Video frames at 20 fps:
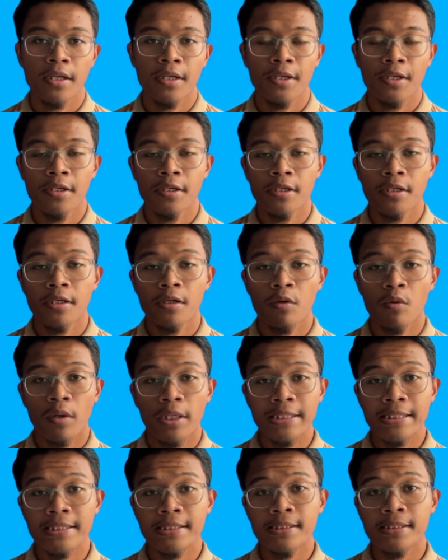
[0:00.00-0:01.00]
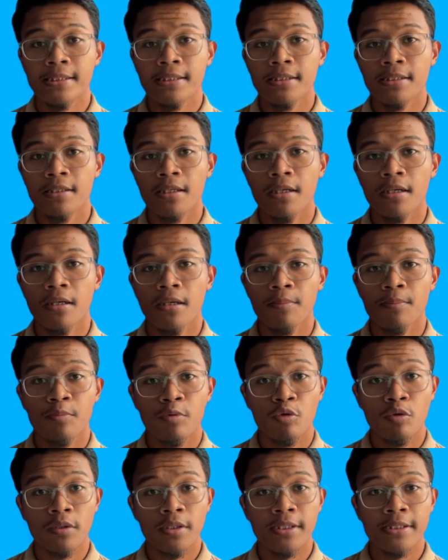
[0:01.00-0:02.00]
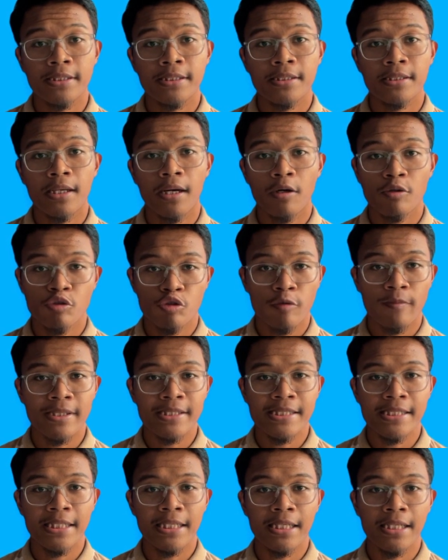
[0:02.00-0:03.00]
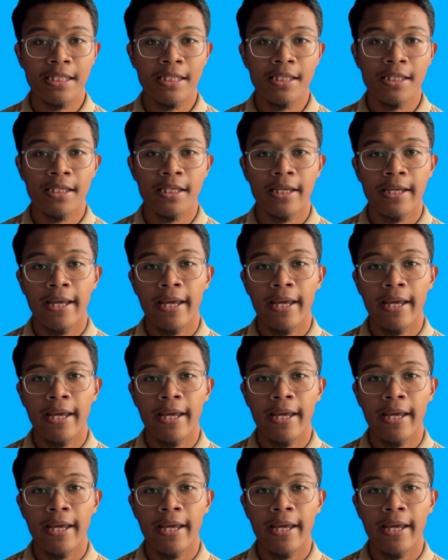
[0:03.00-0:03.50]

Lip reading: The water poured automatically